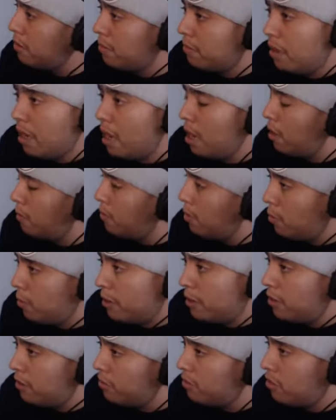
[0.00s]
I have no
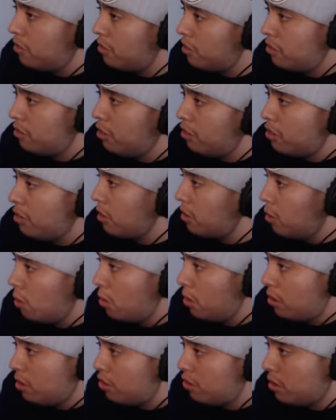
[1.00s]
idea. Just just
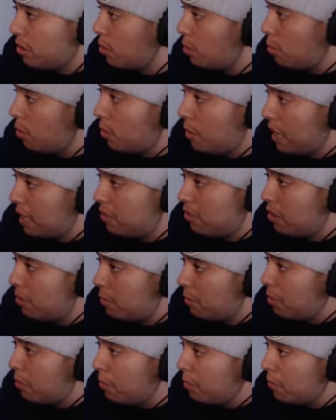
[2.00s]
ignore just ignore what I said, bro.